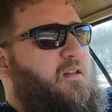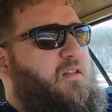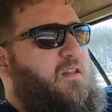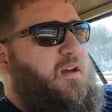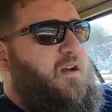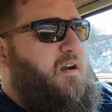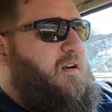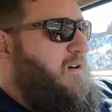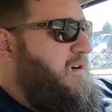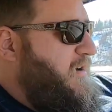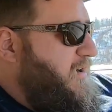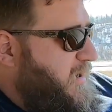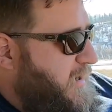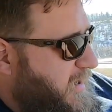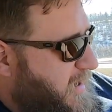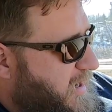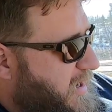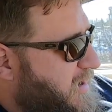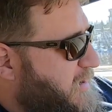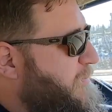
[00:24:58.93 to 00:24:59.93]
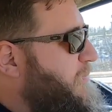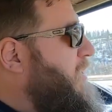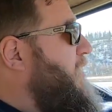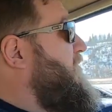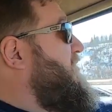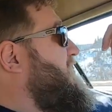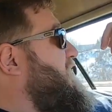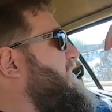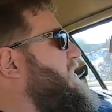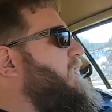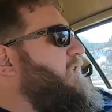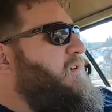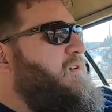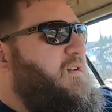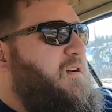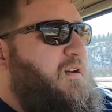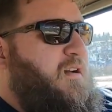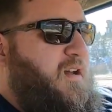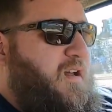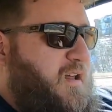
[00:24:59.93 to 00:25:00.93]
there and a post here,
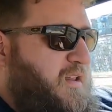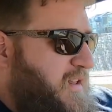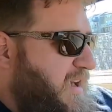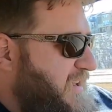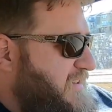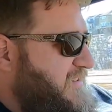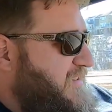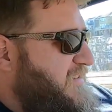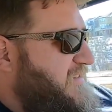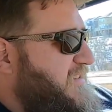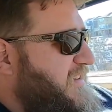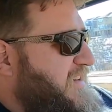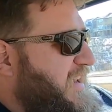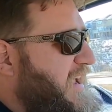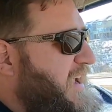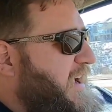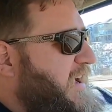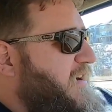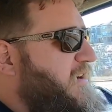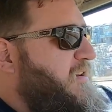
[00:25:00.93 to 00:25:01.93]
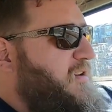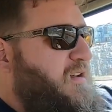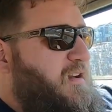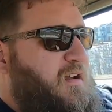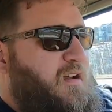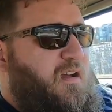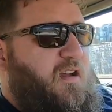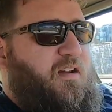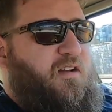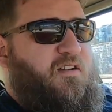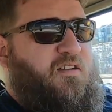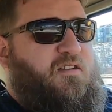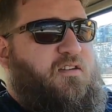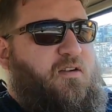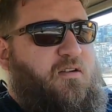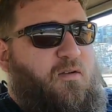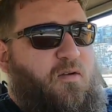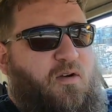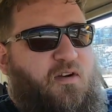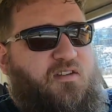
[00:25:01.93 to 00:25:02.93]
that's a sedan. And there's
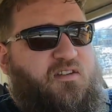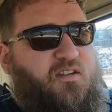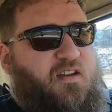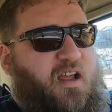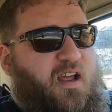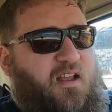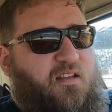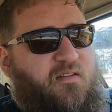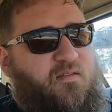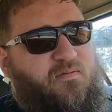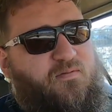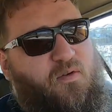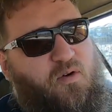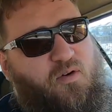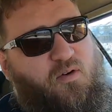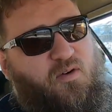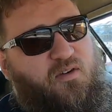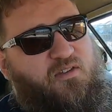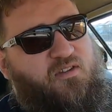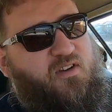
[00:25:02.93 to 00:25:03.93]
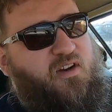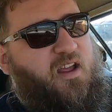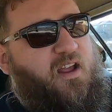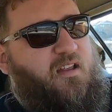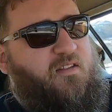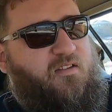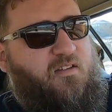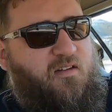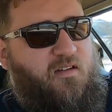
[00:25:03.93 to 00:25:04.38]
2-door sedans and 4-door sedans.